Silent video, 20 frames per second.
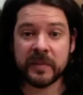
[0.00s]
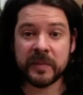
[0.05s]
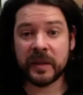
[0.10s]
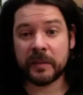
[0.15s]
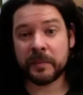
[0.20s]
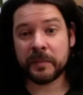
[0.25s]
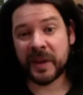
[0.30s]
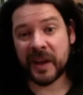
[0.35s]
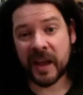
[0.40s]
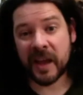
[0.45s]

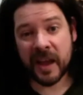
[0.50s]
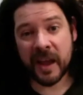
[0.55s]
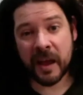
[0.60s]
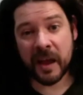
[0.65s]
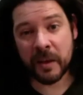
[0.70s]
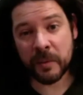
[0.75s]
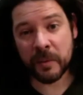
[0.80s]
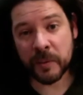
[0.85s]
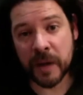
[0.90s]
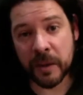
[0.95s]
but I, I,
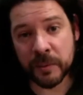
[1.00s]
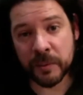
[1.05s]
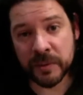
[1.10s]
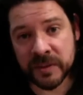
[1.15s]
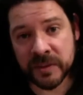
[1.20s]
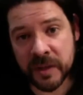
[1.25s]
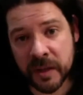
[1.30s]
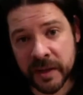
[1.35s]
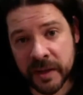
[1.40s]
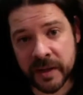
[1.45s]
I was
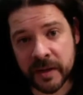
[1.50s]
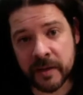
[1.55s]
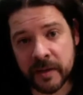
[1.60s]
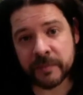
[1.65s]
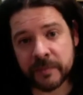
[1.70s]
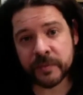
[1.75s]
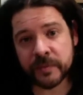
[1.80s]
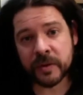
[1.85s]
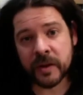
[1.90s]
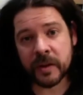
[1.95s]
lucky
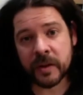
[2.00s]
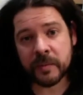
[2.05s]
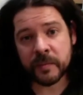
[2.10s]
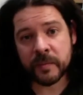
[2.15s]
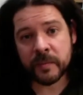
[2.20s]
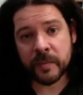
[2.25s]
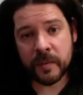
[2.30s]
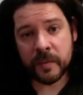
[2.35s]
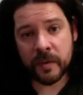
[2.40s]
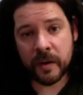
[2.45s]
enough to come
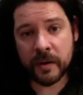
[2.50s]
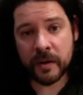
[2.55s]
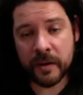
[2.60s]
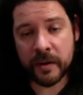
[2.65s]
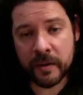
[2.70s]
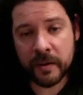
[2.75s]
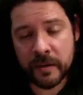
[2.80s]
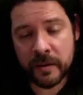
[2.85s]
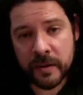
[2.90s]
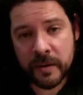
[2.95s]
on
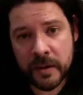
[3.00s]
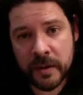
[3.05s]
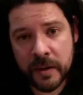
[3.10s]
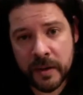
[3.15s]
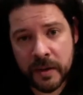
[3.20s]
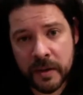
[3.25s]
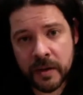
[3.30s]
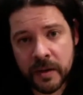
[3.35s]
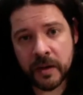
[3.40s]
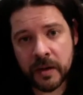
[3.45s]
a,
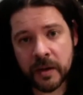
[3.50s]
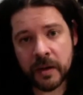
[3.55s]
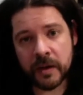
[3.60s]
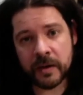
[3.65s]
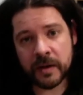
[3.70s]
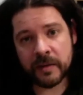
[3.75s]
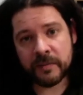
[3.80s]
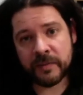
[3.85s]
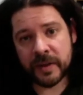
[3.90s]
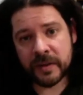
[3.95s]
on
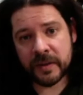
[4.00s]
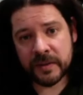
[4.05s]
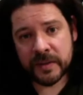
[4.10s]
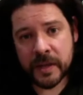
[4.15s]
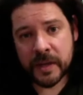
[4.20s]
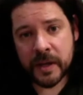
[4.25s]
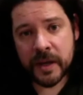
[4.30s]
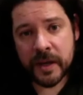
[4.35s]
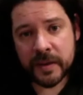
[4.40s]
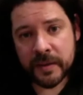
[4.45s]
a
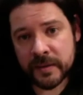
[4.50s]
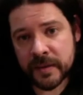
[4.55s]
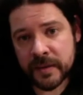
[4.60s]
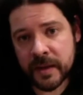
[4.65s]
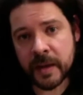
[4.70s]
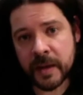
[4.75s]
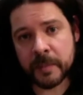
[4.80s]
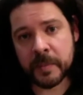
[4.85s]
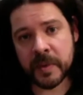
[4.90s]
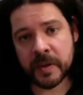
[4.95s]
visa at the
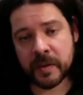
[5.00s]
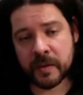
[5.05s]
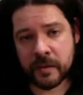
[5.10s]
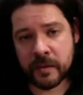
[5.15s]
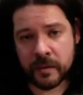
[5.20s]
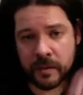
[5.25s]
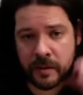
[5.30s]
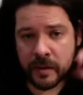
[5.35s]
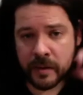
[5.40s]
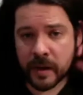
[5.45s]
time and
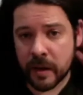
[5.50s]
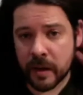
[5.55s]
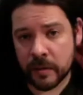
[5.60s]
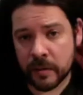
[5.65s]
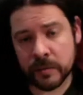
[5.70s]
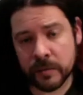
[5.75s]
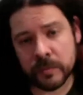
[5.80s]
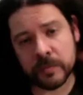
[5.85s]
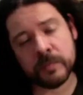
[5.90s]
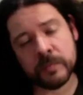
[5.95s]

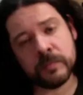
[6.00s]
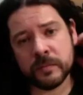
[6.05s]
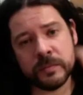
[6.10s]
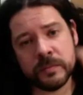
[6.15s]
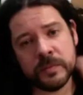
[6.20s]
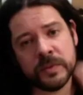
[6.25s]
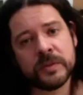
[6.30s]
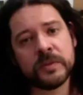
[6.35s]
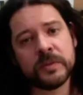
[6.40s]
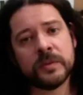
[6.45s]
now
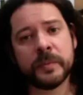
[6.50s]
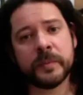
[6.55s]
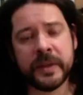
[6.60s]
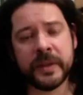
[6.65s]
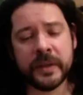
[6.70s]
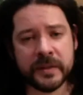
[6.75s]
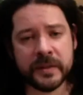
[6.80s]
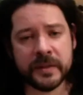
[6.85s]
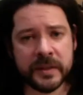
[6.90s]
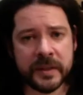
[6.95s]
just to
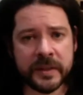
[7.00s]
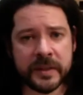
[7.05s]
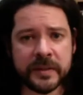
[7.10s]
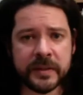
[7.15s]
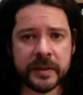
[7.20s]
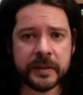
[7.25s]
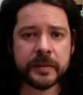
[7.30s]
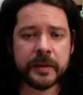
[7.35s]
be a citizen.